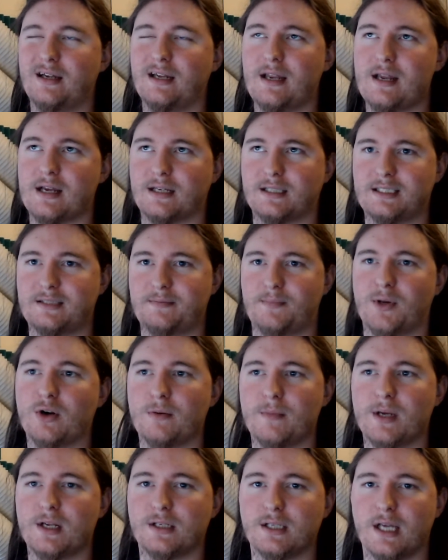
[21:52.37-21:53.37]

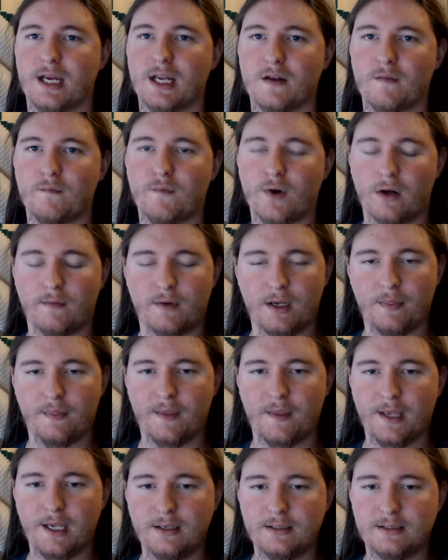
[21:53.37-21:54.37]
experiment and evolve on
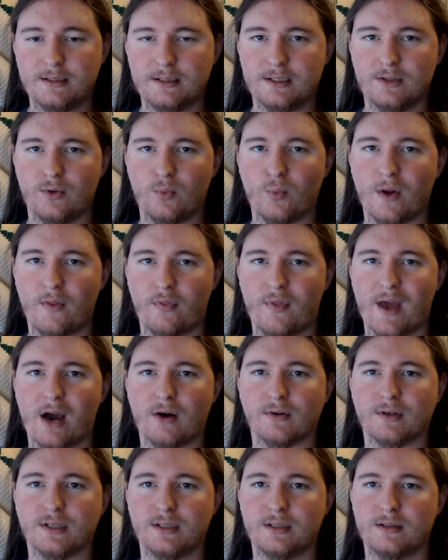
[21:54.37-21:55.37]
things
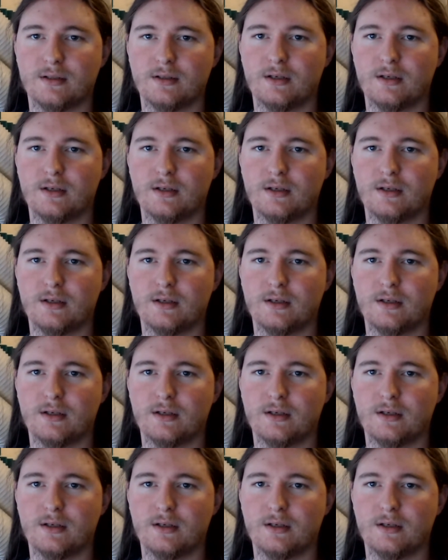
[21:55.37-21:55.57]
without